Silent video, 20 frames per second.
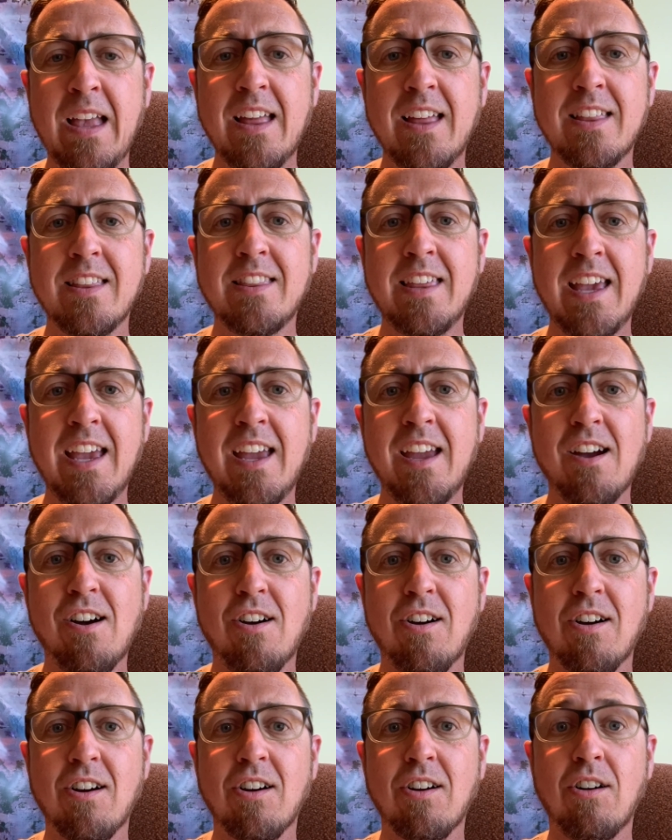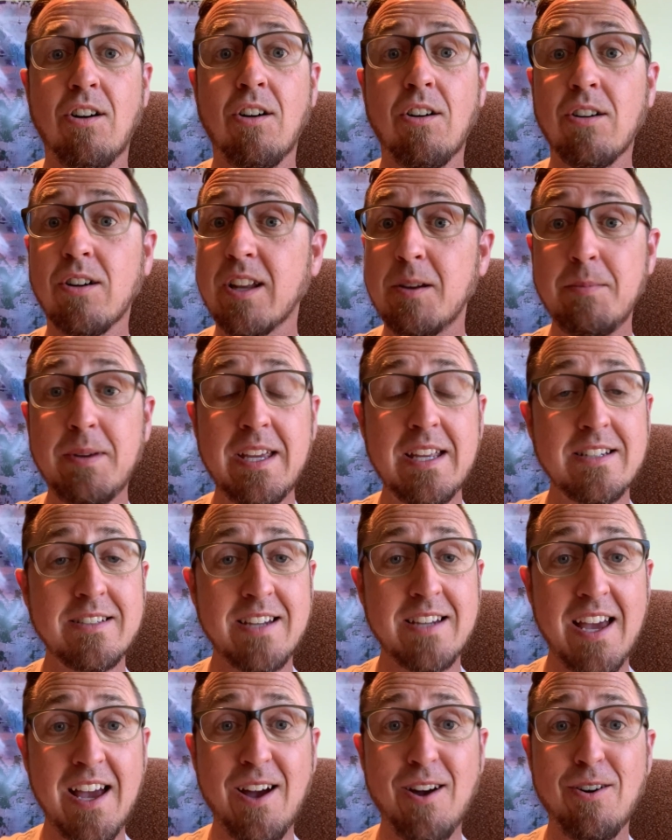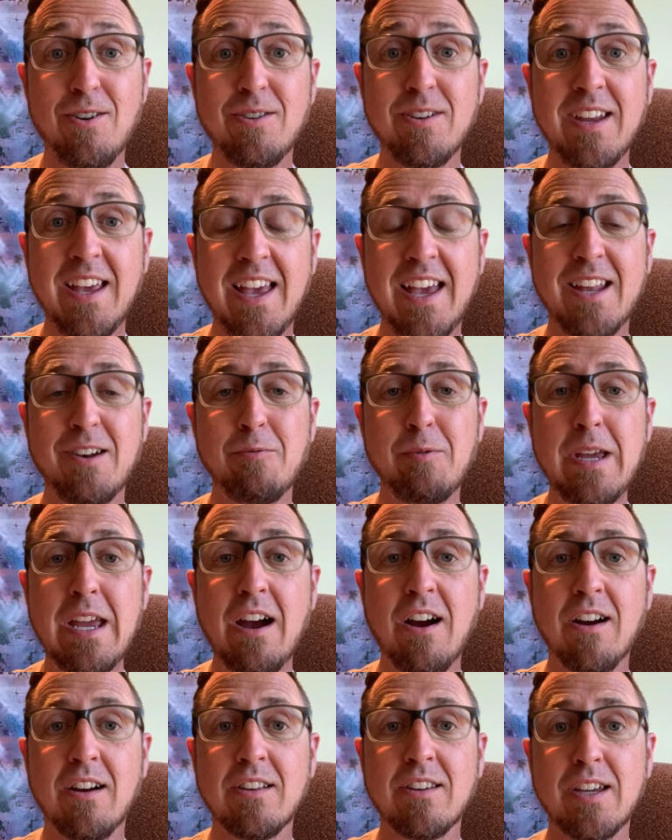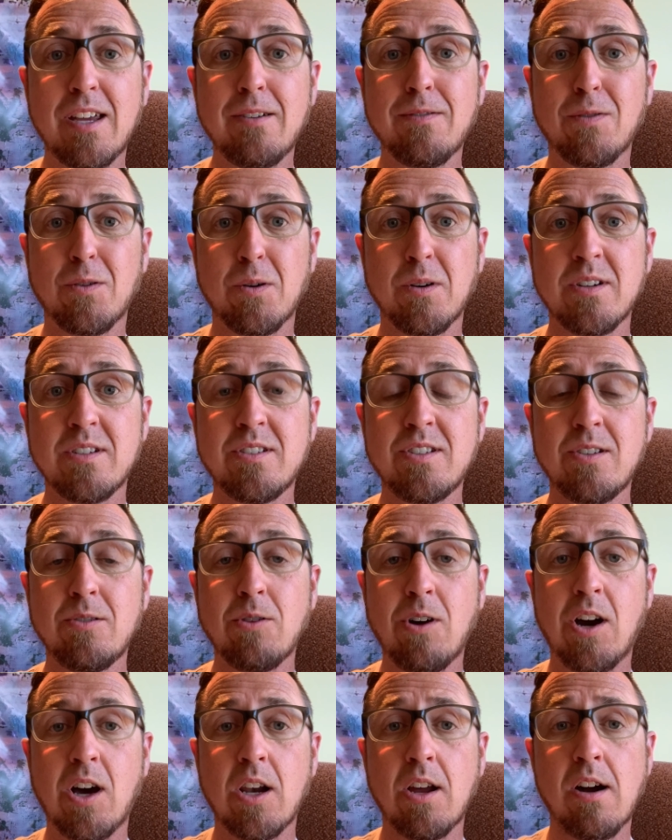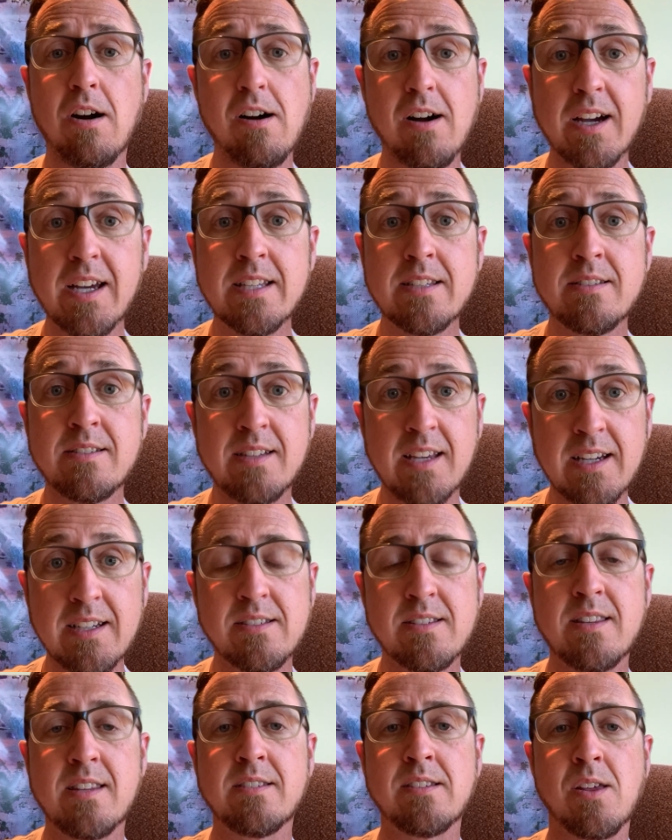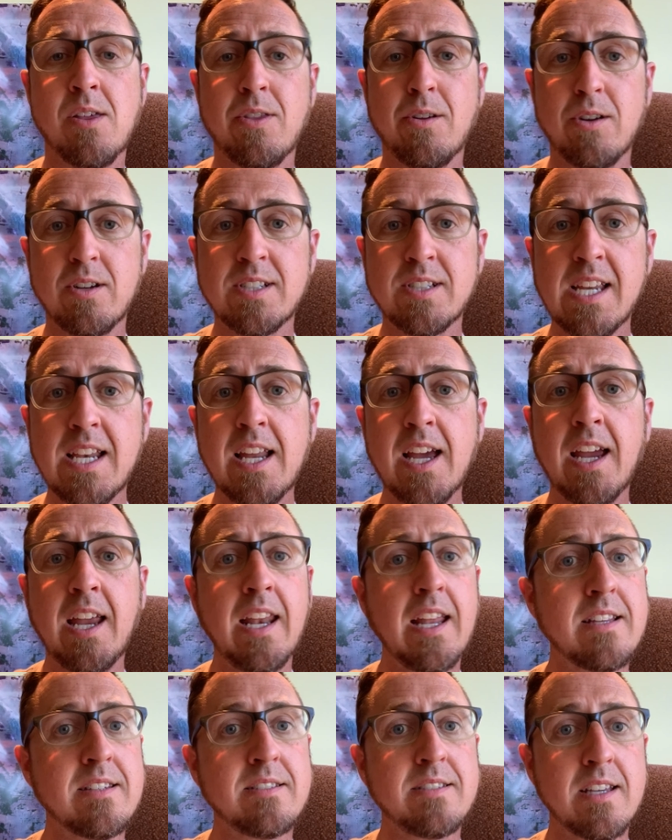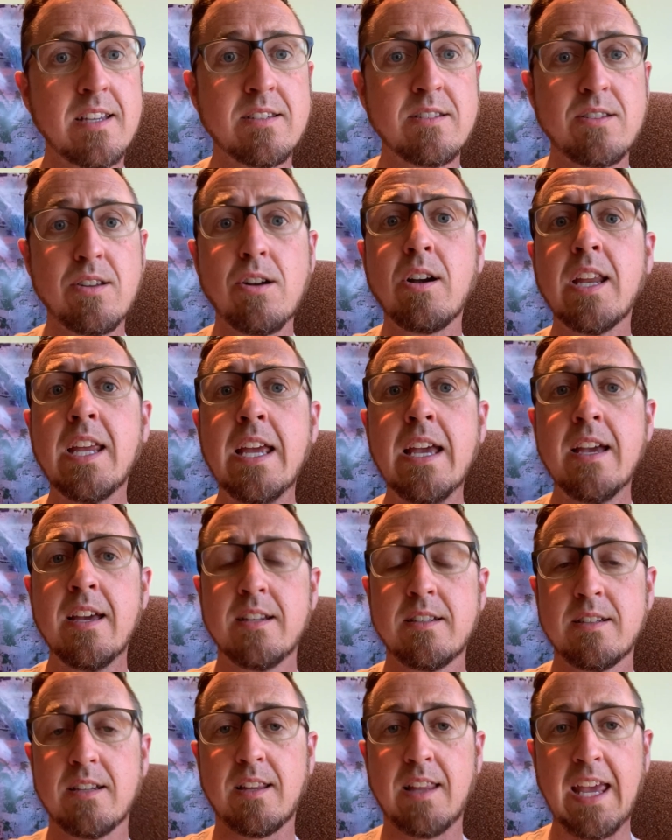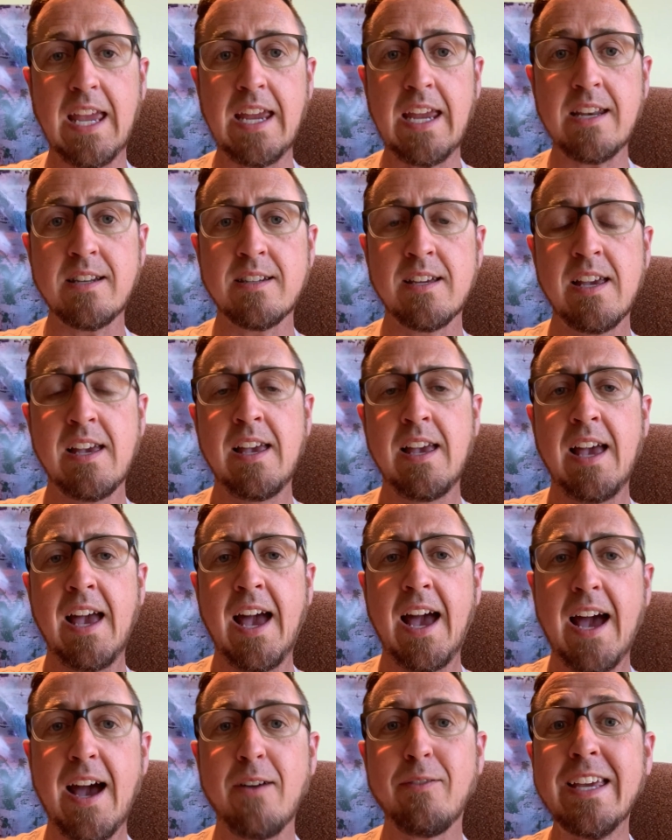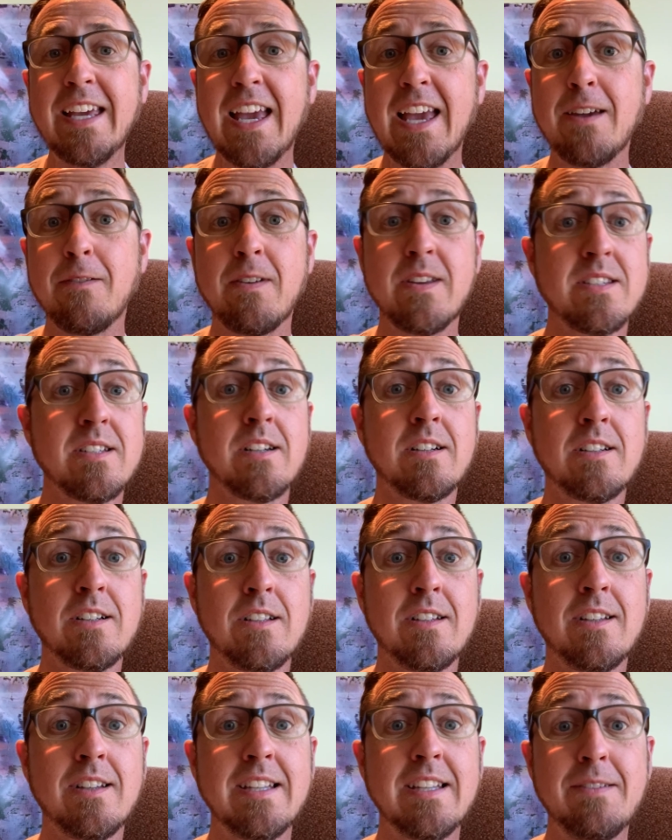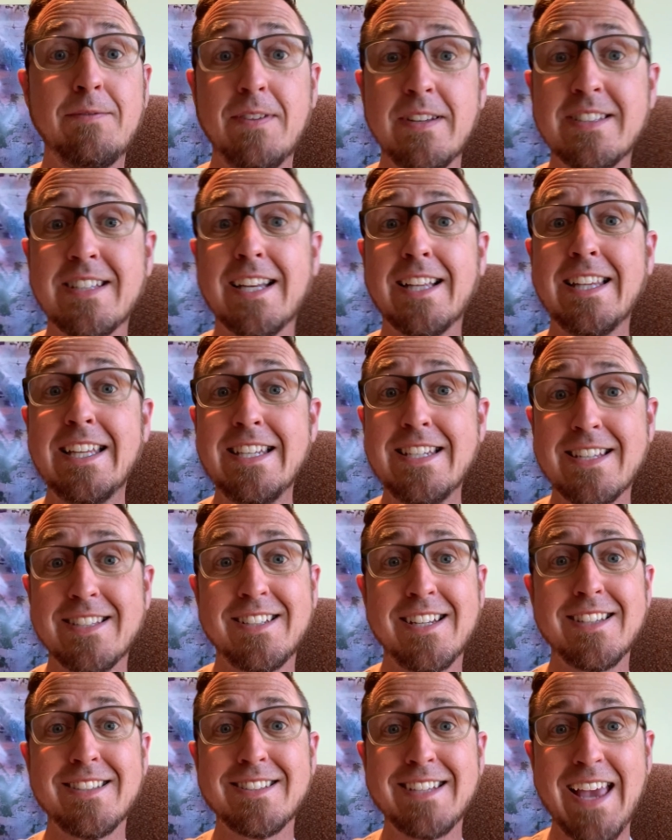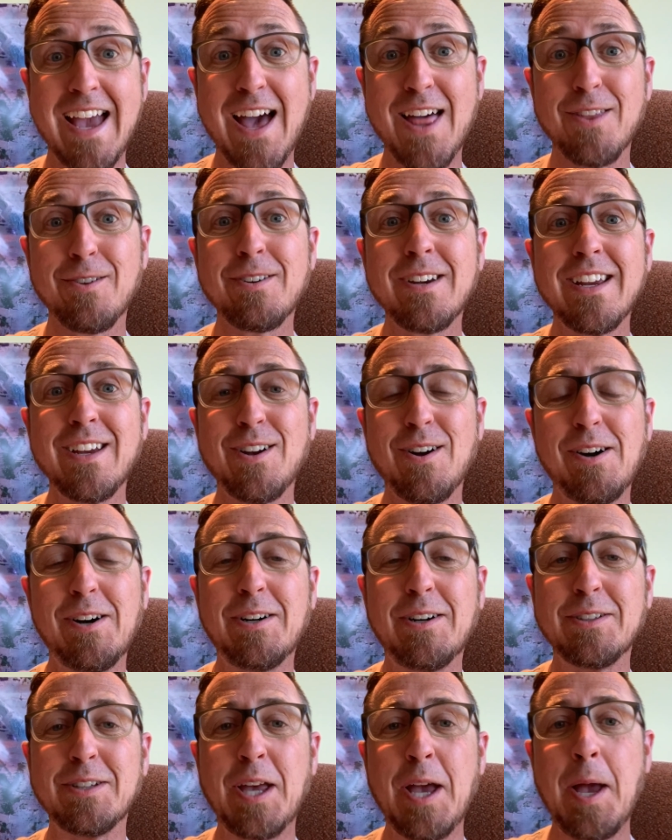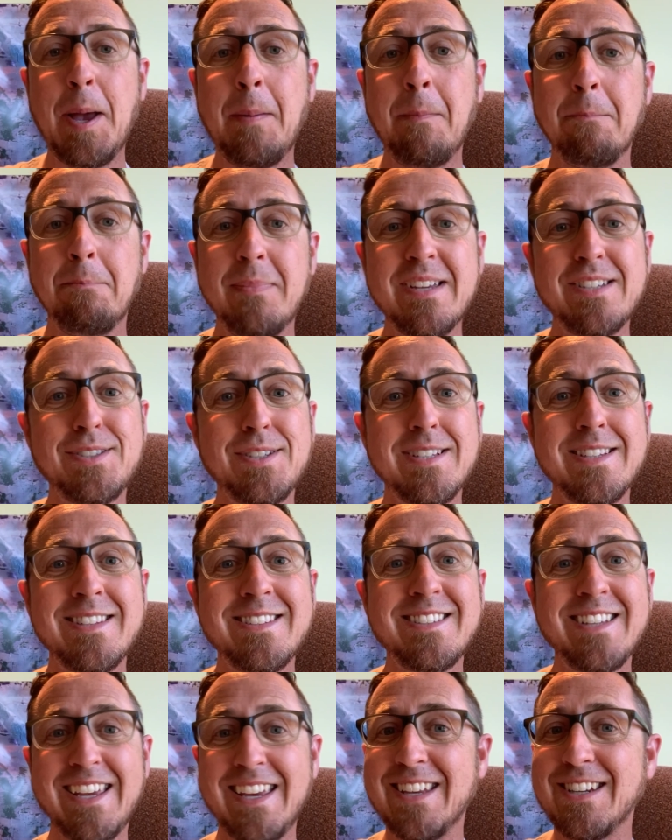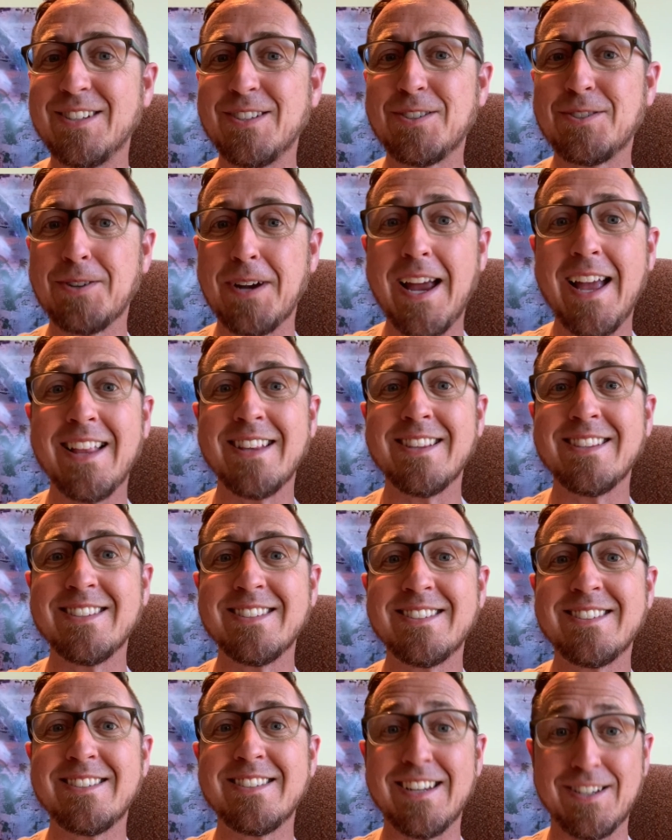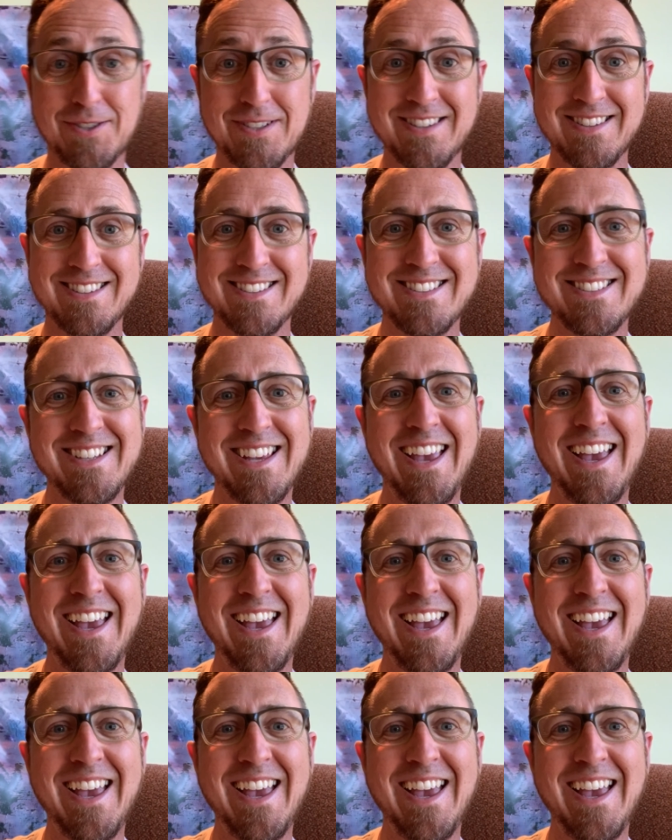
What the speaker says: they are all going to be in town, and we are looking forward to, on August 6th, it's a Thursday night at 6:30 till 8, having a physically distanced gathering called Missions in Transitions.